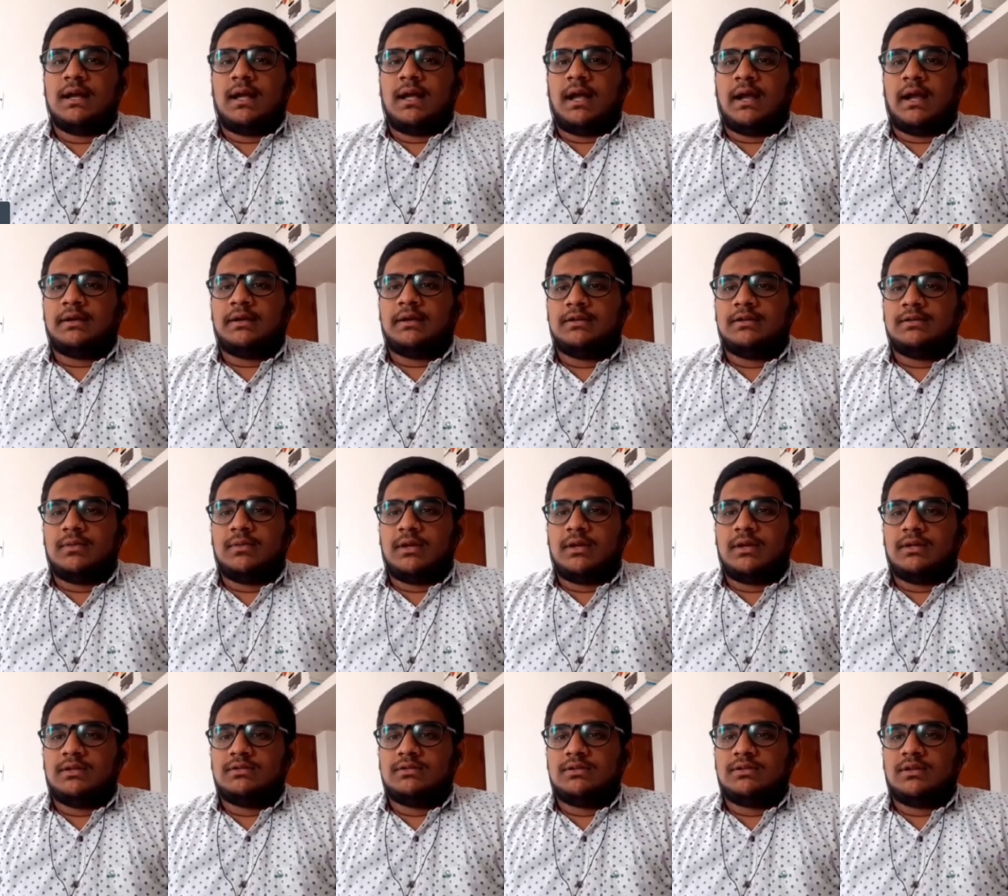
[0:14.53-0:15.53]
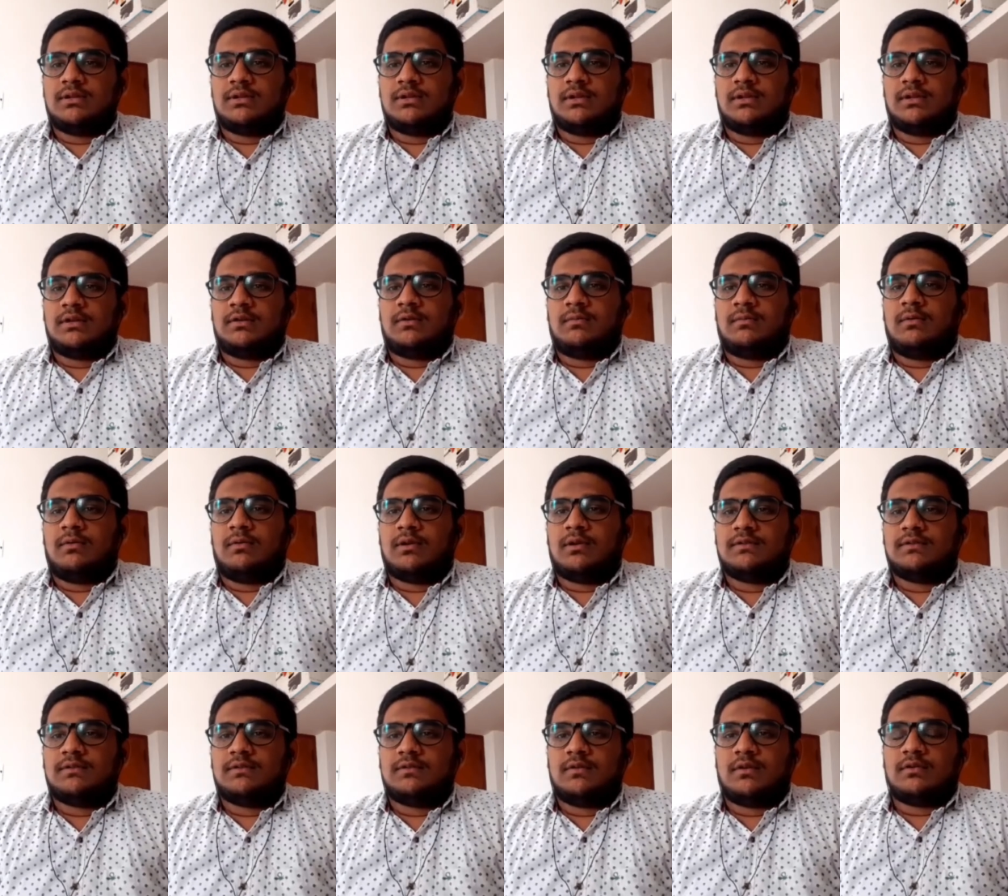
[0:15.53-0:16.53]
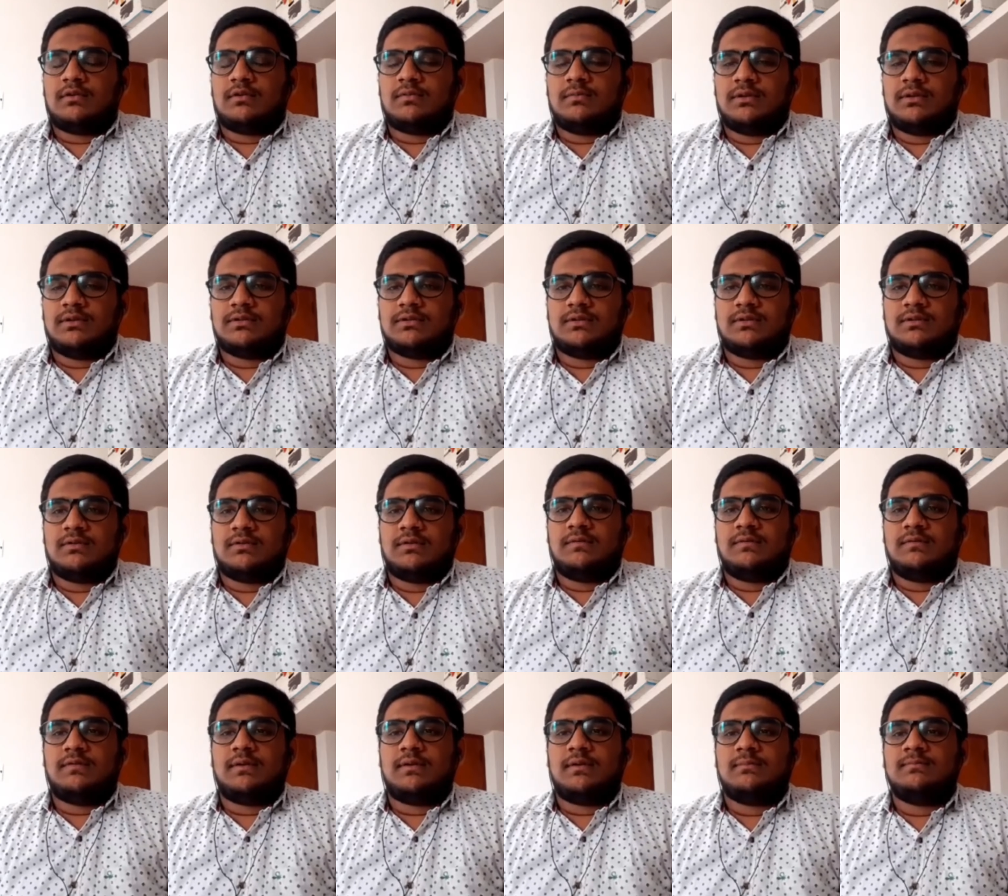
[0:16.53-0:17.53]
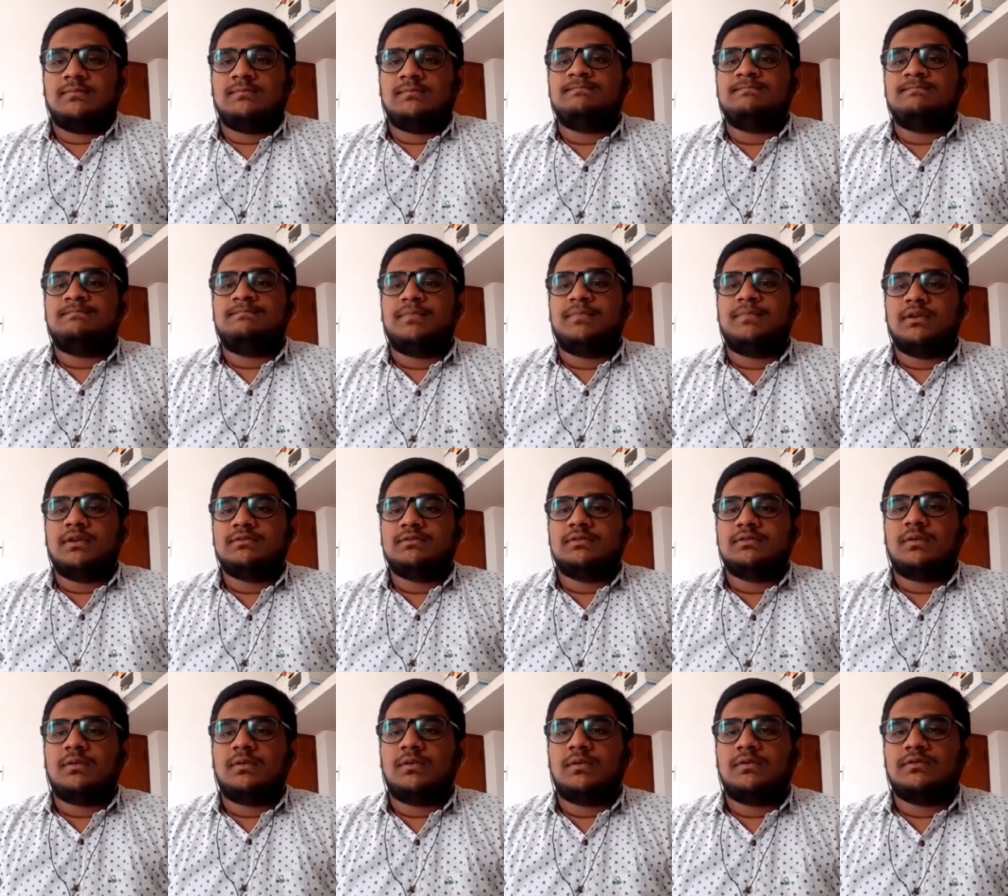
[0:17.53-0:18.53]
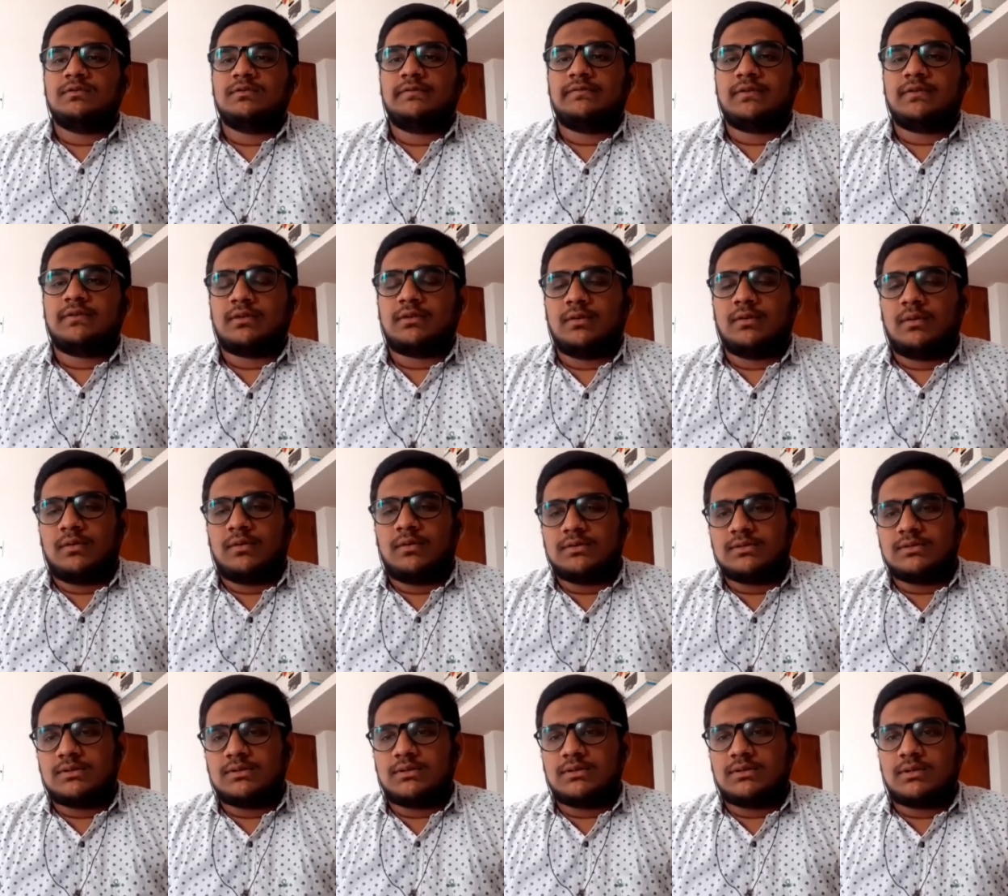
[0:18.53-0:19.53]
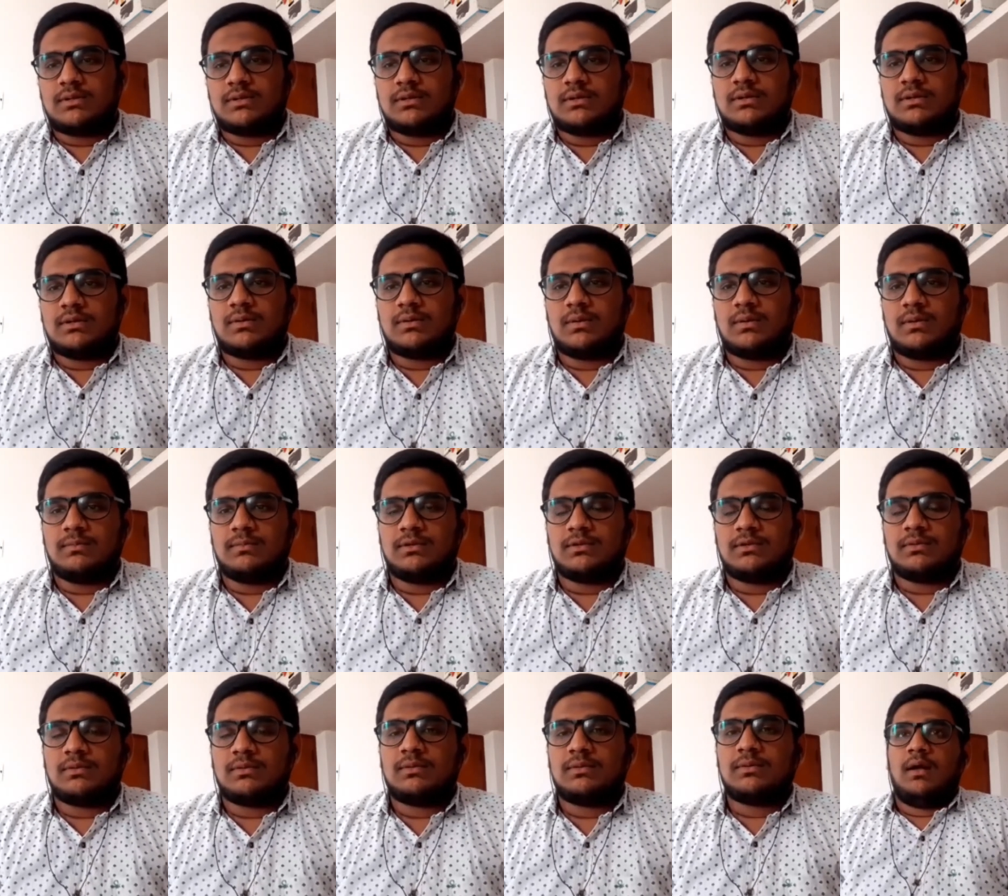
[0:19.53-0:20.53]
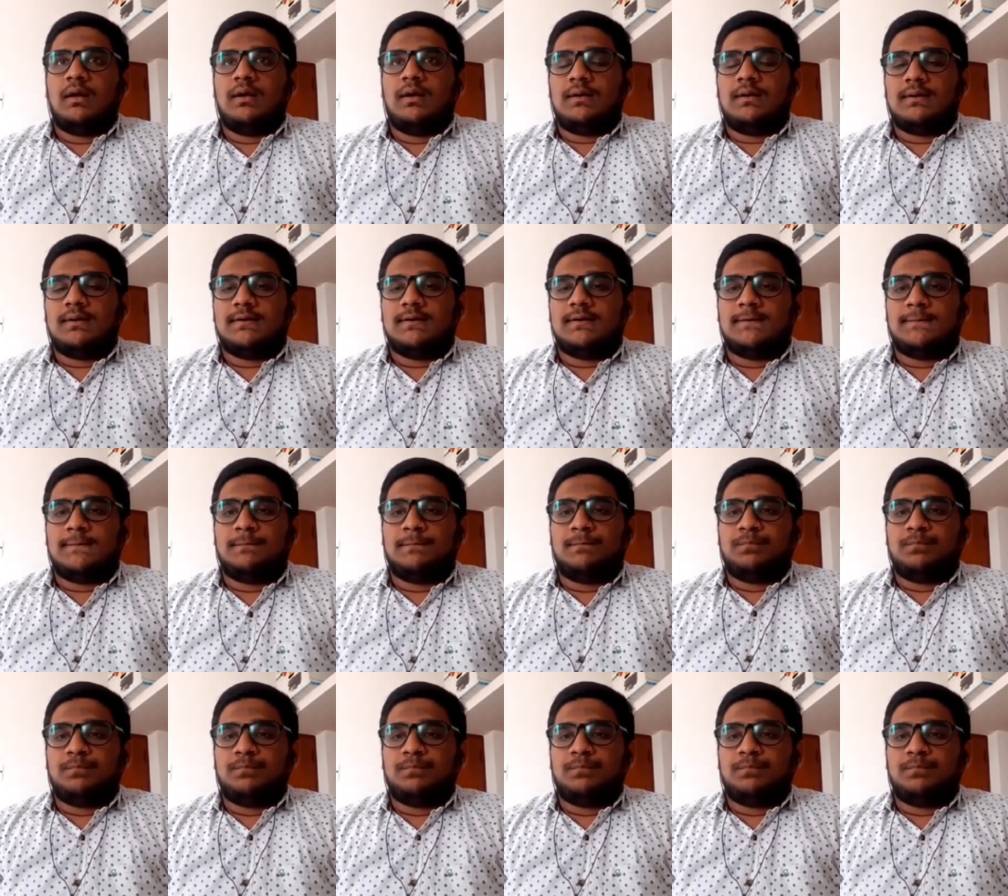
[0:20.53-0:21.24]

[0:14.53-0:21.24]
I did my engineering in robotics and automation from PSG College of Technology, Coimbatore.